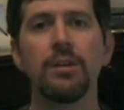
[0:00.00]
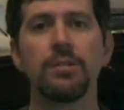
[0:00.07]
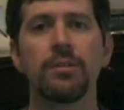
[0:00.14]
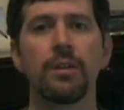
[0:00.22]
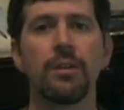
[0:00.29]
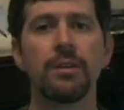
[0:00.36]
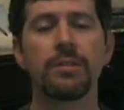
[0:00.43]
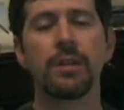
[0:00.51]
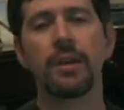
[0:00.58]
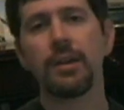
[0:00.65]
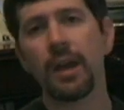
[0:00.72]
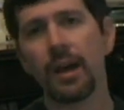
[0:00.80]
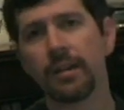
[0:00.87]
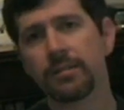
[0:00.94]
So they say,
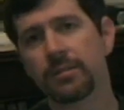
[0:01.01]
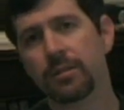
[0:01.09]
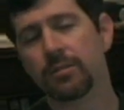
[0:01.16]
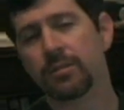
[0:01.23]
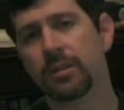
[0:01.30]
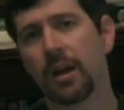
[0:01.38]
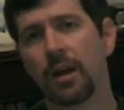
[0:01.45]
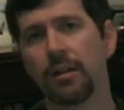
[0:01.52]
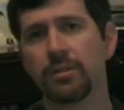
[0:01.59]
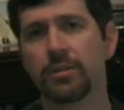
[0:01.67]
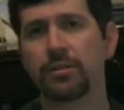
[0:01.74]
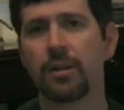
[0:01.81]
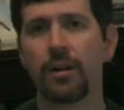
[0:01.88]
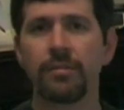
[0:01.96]
yes,
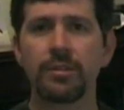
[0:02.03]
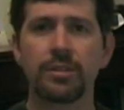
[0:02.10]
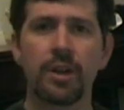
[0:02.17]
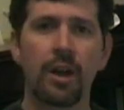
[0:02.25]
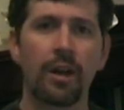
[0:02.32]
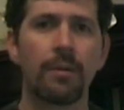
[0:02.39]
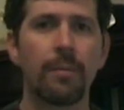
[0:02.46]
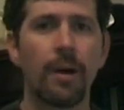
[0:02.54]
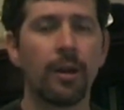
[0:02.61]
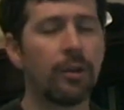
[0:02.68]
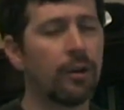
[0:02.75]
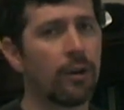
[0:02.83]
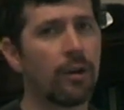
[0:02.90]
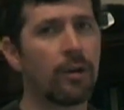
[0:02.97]
sociologists often talk
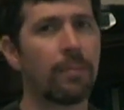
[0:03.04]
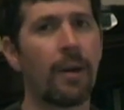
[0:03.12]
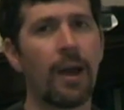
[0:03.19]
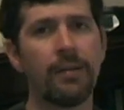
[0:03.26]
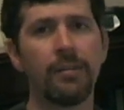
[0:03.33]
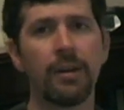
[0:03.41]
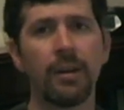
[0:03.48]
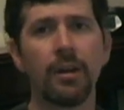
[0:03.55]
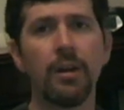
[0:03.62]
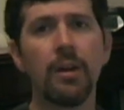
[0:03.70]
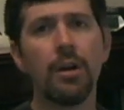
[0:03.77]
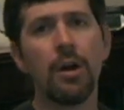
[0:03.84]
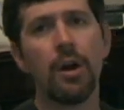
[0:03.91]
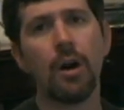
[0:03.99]
about Europe having
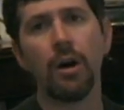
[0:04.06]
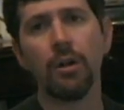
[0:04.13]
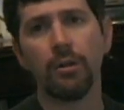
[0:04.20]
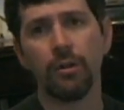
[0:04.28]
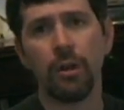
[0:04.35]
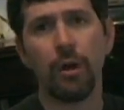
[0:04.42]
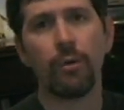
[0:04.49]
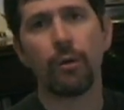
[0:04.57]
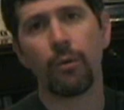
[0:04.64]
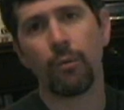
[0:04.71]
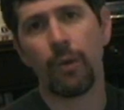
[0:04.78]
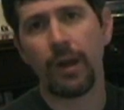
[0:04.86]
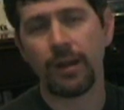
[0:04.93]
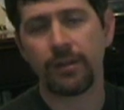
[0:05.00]
uh, lower
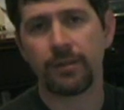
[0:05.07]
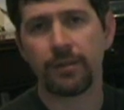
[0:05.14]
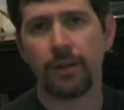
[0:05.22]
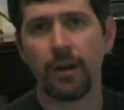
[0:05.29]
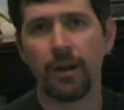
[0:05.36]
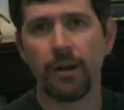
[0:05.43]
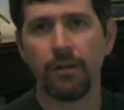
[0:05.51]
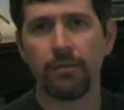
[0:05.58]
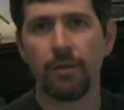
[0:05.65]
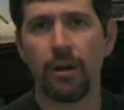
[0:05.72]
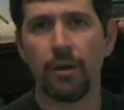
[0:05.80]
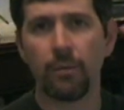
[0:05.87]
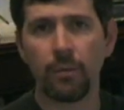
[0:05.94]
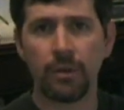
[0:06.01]
rates of
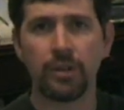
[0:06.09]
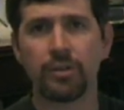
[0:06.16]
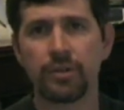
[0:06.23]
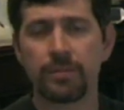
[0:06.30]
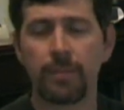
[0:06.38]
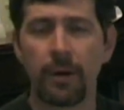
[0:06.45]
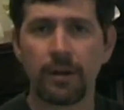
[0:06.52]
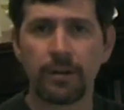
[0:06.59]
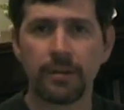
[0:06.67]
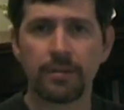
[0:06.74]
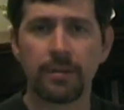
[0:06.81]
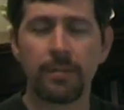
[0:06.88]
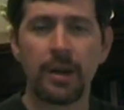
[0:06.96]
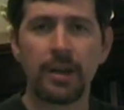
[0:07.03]
uh, religious
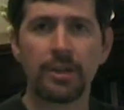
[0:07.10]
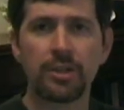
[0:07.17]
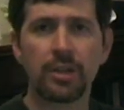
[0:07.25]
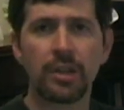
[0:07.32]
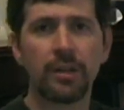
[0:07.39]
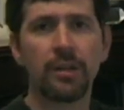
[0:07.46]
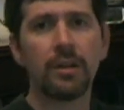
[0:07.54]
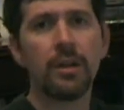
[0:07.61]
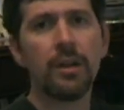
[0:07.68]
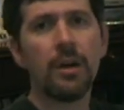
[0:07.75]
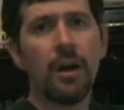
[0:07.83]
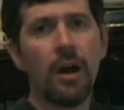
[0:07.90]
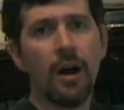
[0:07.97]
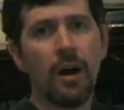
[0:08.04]
participation
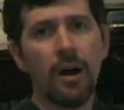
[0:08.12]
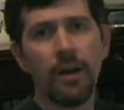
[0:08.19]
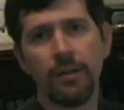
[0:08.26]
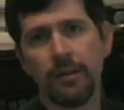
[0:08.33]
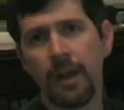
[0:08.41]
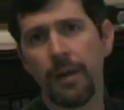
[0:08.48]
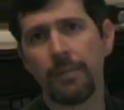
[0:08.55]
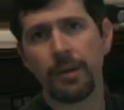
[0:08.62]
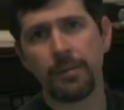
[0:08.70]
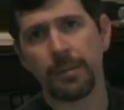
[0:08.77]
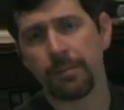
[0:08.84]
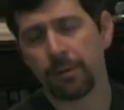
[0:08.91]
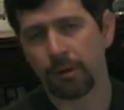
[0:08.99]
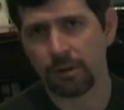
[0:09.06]
uh, not many
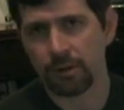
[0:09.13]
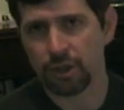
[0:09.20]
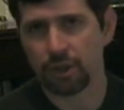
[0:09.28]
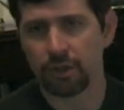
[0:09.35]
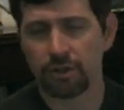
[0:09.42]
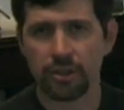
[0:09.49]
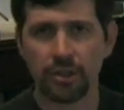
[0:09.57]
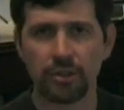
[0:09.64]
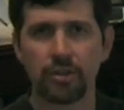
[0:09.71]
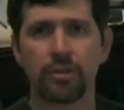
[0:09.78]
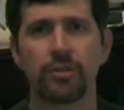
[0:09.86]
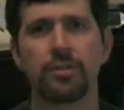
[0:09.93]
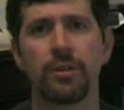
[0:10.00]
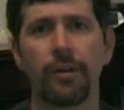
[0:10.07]
people go to church and the
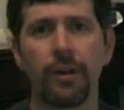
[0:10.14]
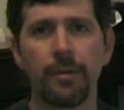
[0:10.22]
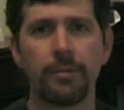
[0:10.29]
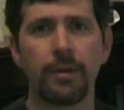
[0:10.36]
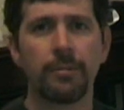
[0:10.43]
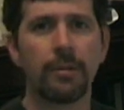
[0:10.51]
churches are empty.